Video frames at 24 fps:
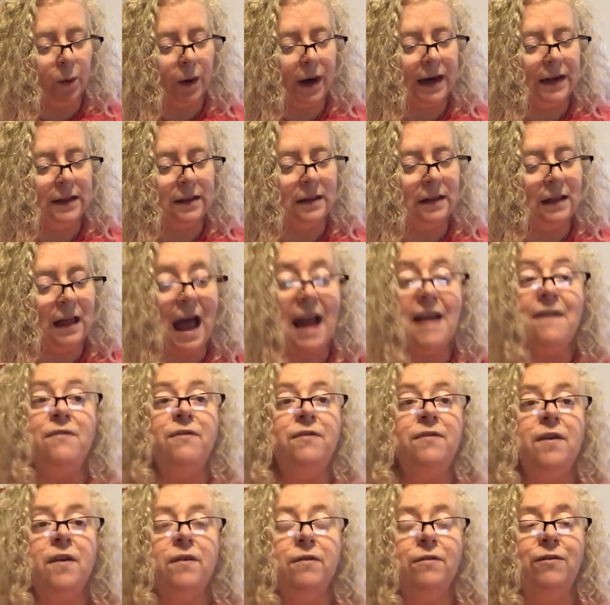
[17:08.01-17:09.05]
We should
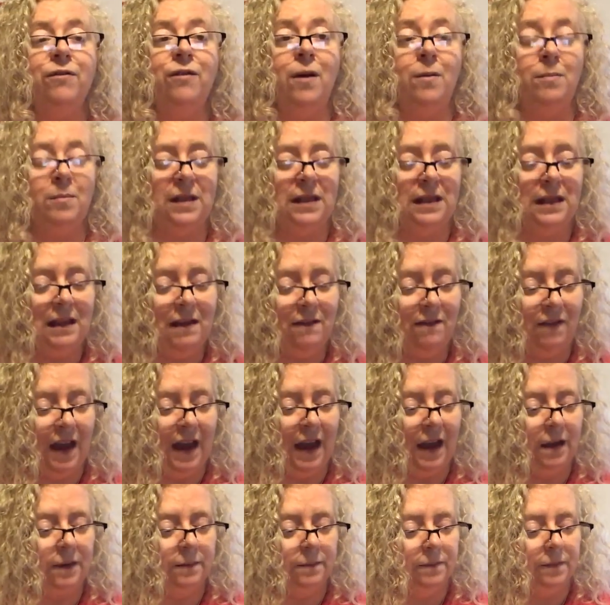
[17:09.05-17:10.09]
not separate
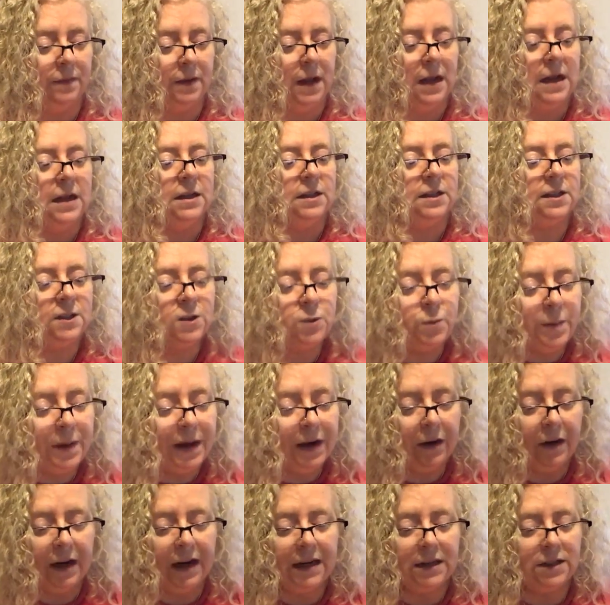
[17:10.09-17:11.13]
life from
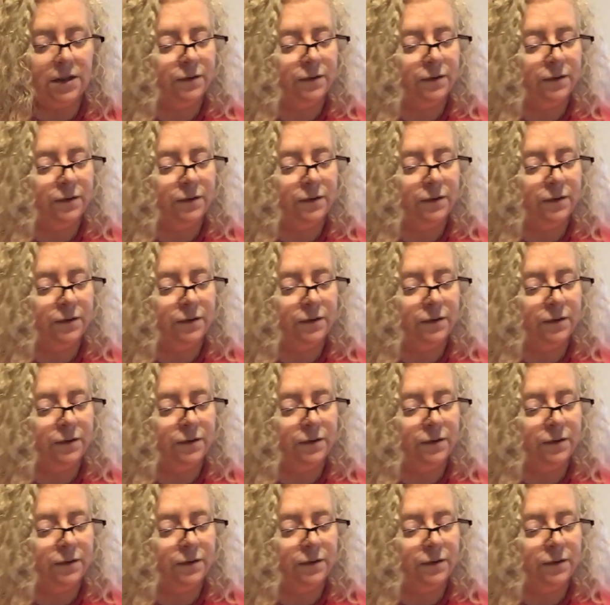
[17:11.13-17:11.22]
living,